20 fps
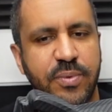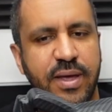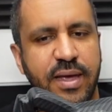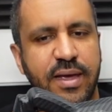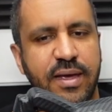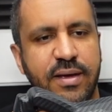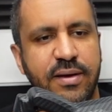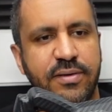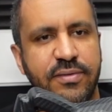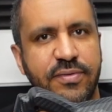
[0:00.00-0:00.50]
we
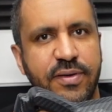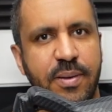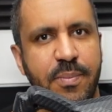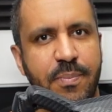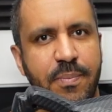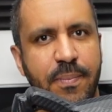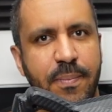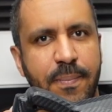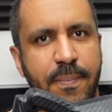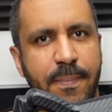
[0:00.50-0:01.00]
have
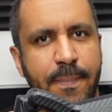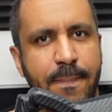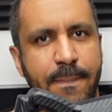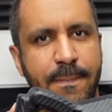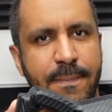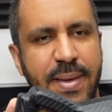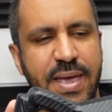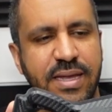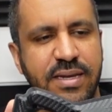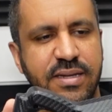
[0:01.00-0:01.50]

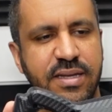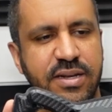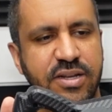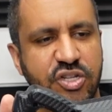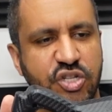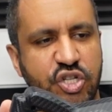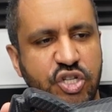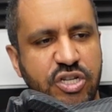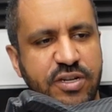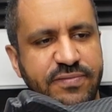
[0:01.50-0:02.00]

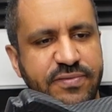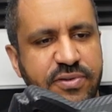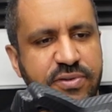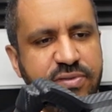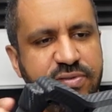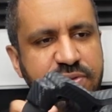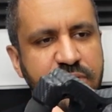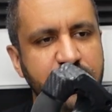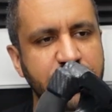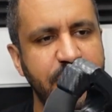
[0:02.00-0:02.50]
magnetic
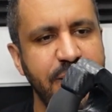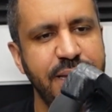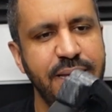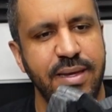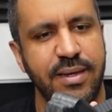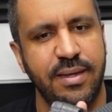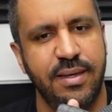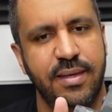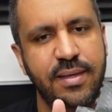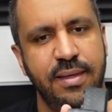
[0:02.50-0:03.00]
shifters out
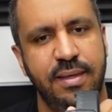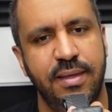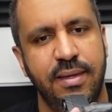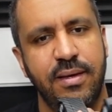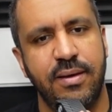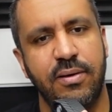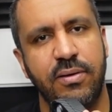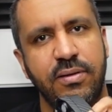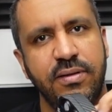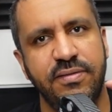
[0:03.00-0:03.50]
back.
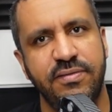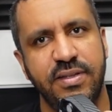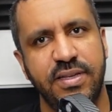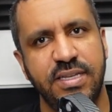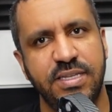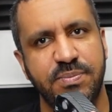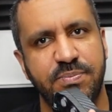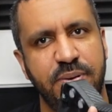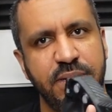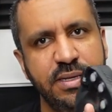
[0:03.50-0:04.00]
All of
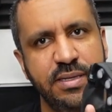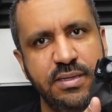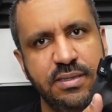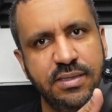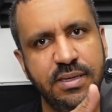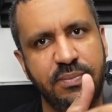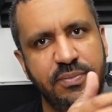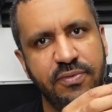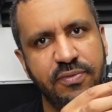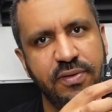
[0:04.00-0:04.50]
these
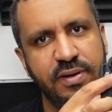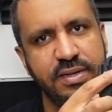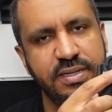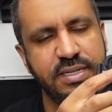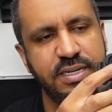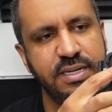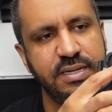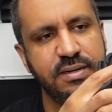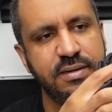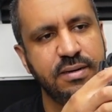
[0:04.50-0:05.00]
buttons up front
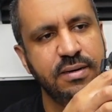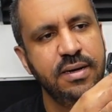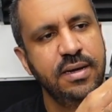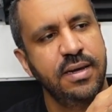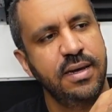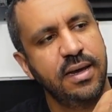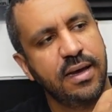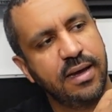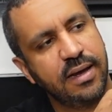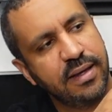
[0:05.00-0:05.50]
here,
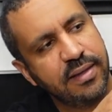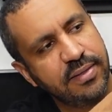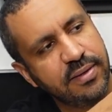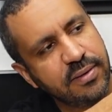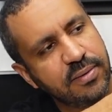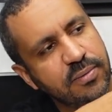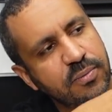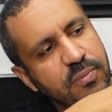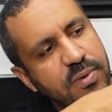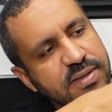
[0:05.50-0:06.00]

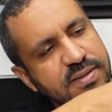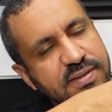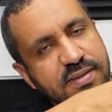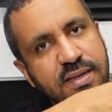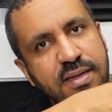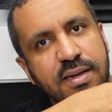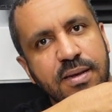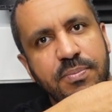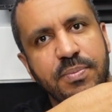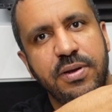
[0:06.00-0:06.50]
the ones
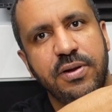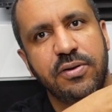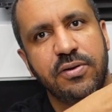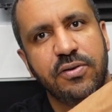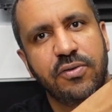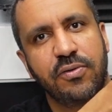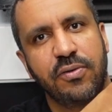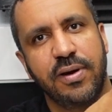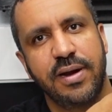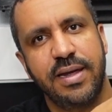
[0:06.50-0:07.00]
that appear
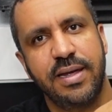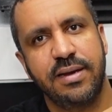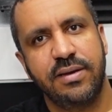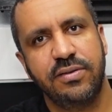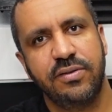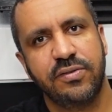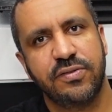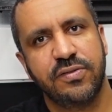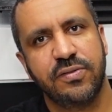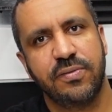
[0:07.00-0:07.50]
gray
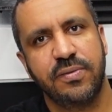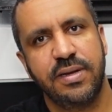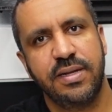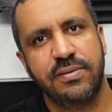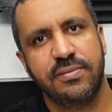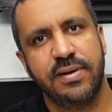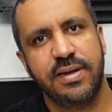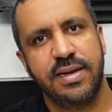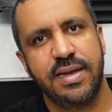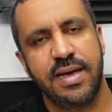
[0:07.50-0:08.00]
on your
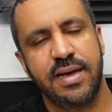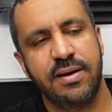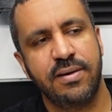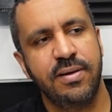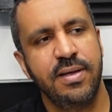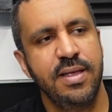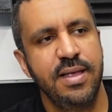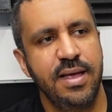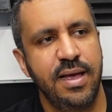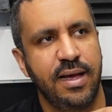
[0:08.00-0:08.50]
screen right
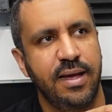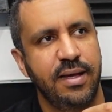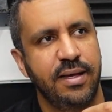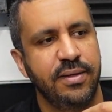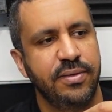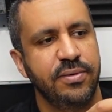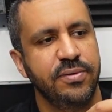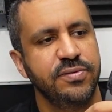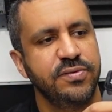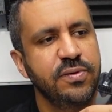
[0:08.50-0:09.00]
now,
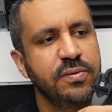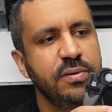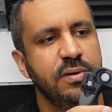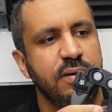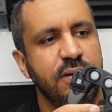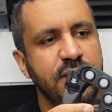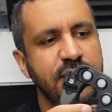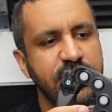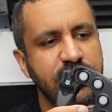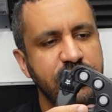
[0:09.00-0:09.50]
those are
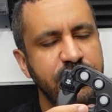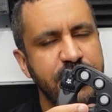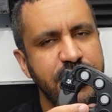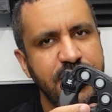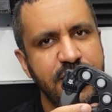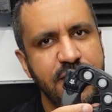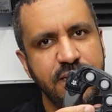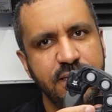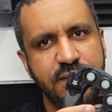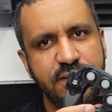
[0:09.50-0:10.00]
all
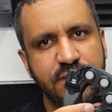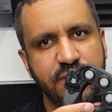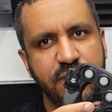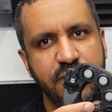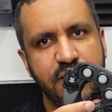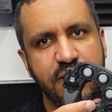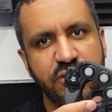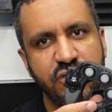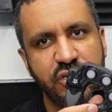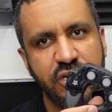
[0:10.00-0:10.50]
illuminated, so
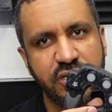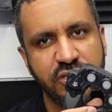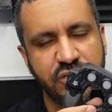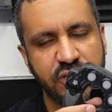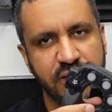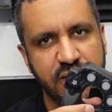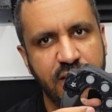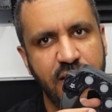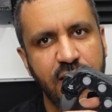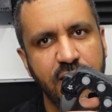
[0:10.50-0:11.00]
you can change
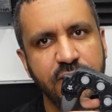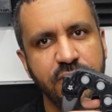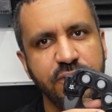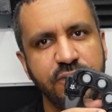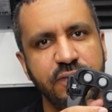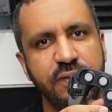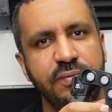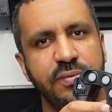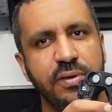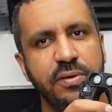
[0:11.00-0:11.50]
the
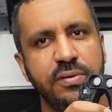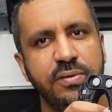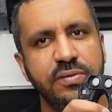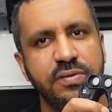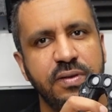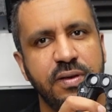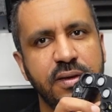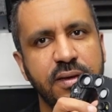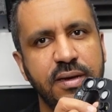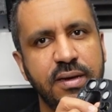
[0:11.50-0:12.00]
colors of
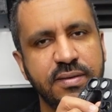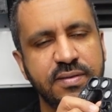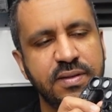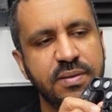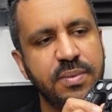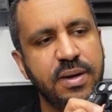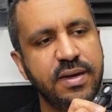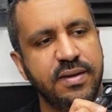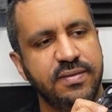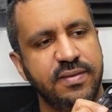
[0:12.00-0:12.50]
those. You can
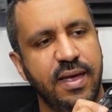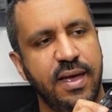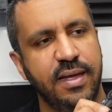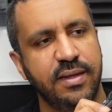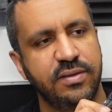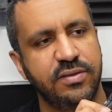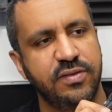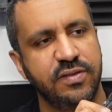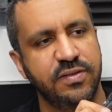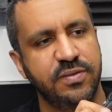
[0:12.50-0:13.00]
customize
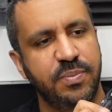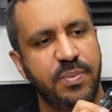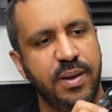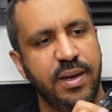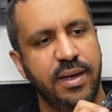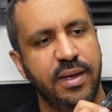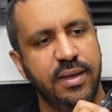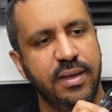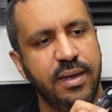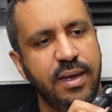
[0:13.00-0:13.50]
that just
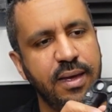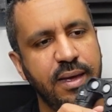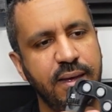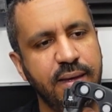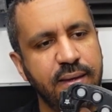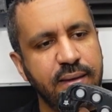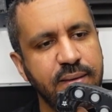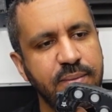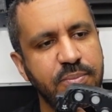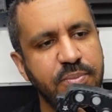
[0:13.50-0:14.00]

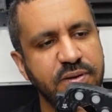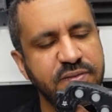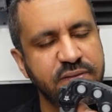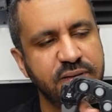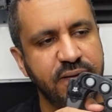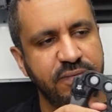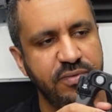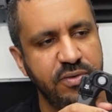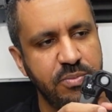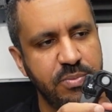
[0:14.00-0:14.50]
by
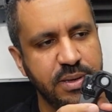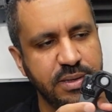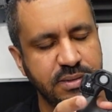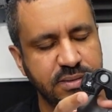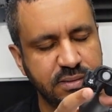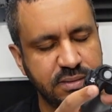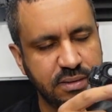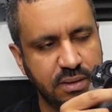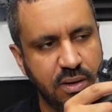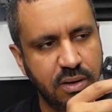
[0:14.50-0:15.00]
pressing a few
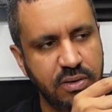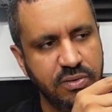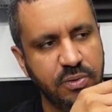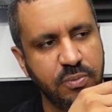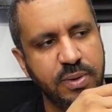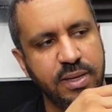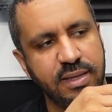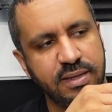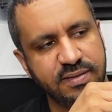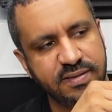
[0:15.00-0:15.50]
buttons on the
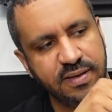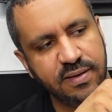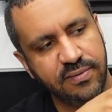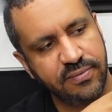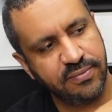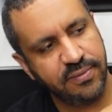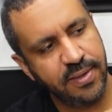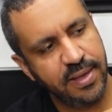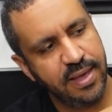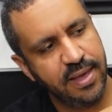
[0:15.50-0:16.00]
wheel
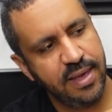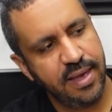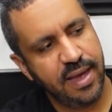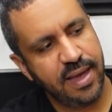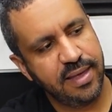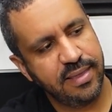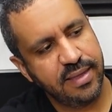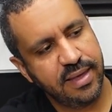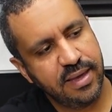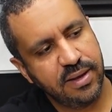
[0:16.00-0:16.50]
itself.
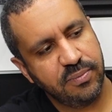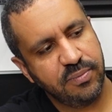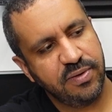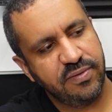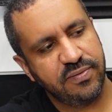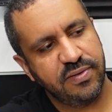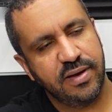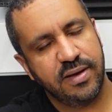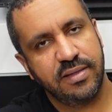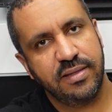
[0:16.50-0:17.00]
And then
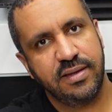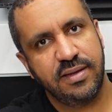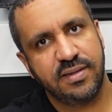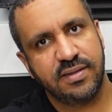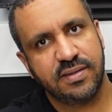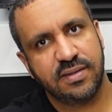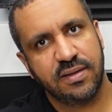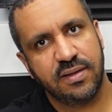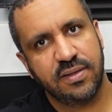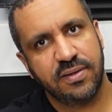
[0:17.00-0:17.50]
we've got
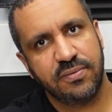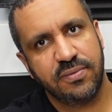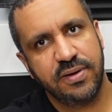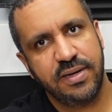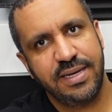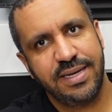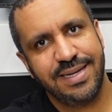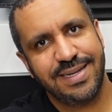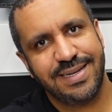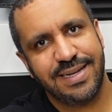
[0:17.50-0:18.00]
these
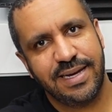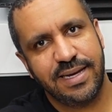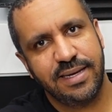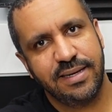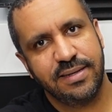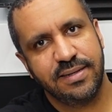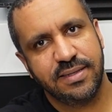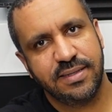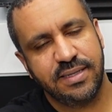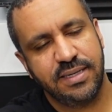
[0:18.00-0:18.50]
3
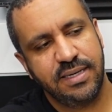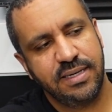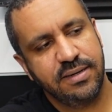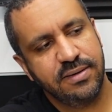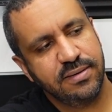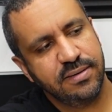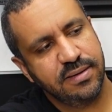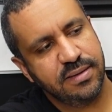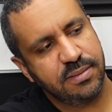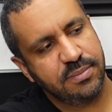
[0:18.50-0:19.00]
dials
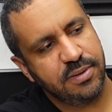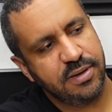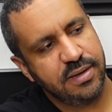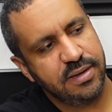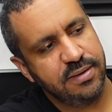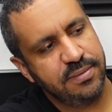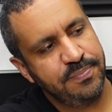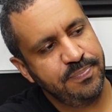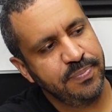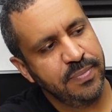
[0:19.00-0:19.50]
here at the
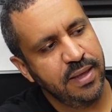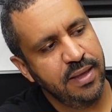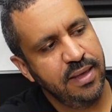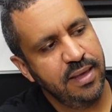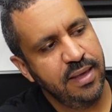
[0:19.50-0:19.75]
bottom,